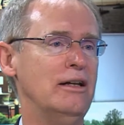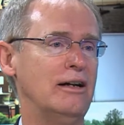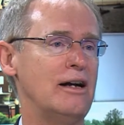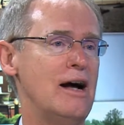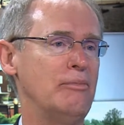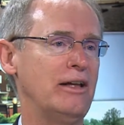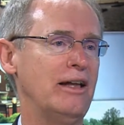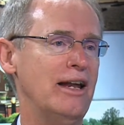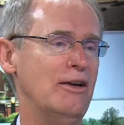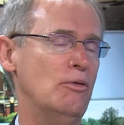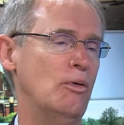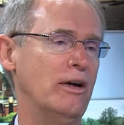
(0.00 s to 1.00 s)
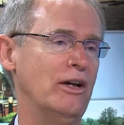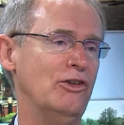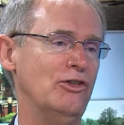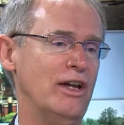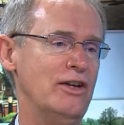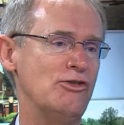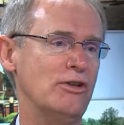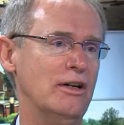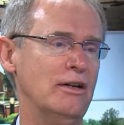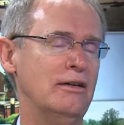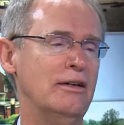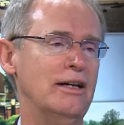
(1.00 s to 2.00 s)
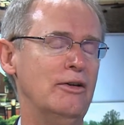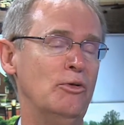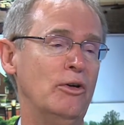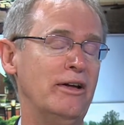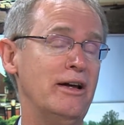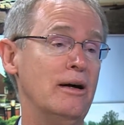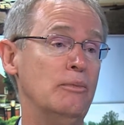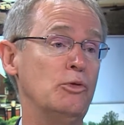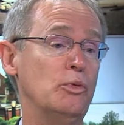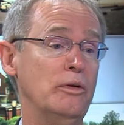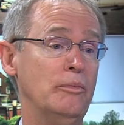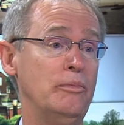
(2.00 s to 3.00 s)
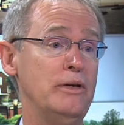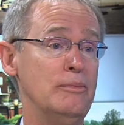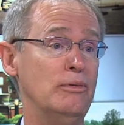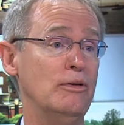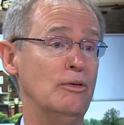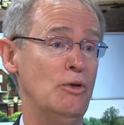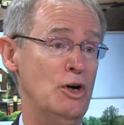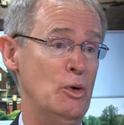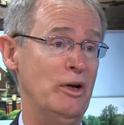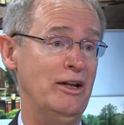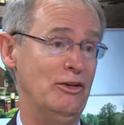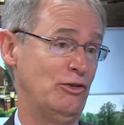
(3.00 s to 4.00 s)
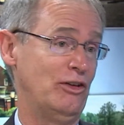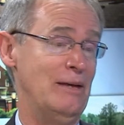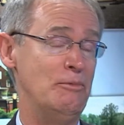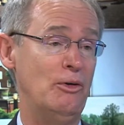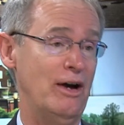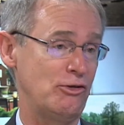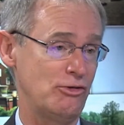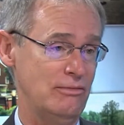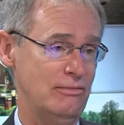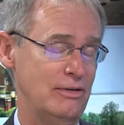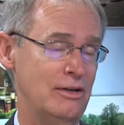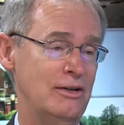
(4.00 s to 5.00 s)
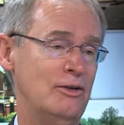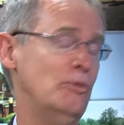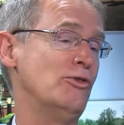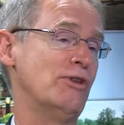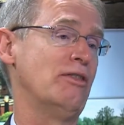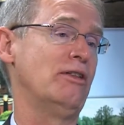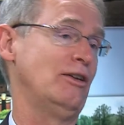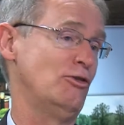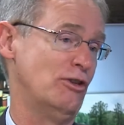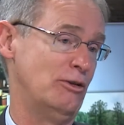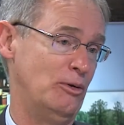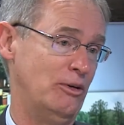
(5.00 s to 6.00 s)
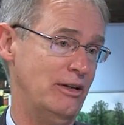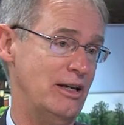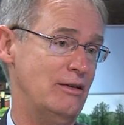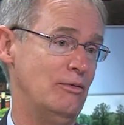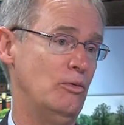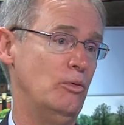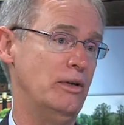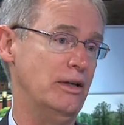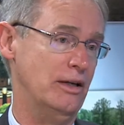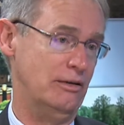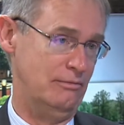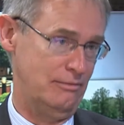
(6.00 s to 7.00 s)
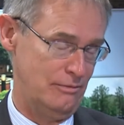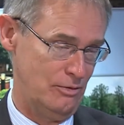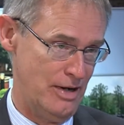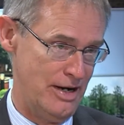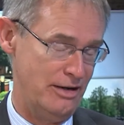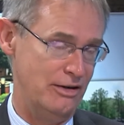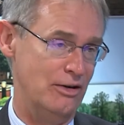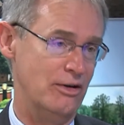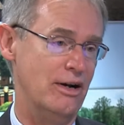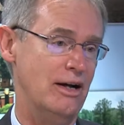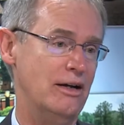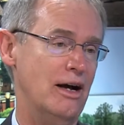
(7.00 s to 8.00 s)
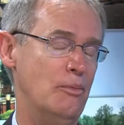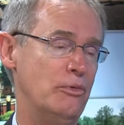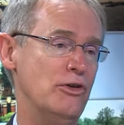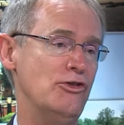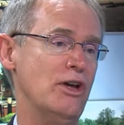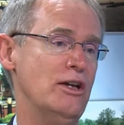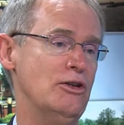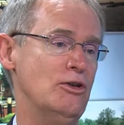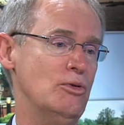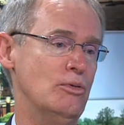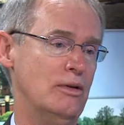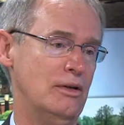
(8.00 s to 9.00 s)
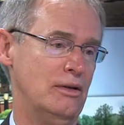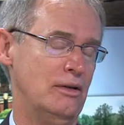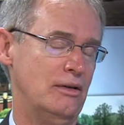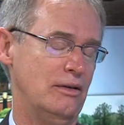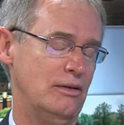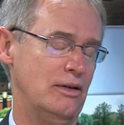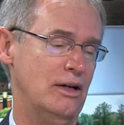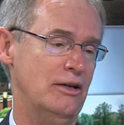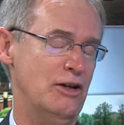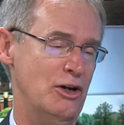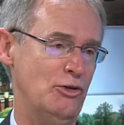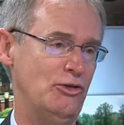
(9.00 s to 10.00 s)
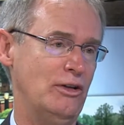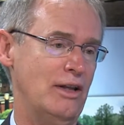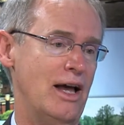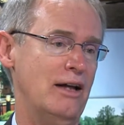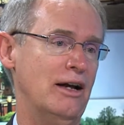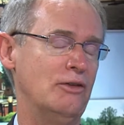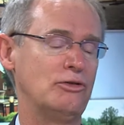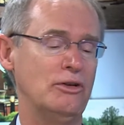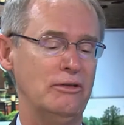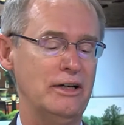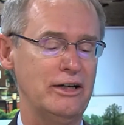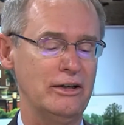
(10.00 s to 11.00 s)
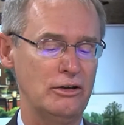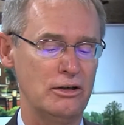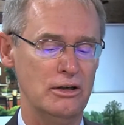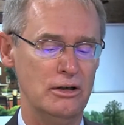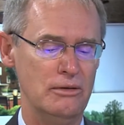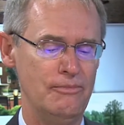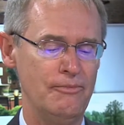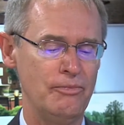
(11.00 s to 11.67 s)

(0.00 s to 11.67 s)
and a complicated organization, it really helps when people are rowing in the same direction, which I think generally we get right here, and I appreciate you noticing that, and I certainly concur.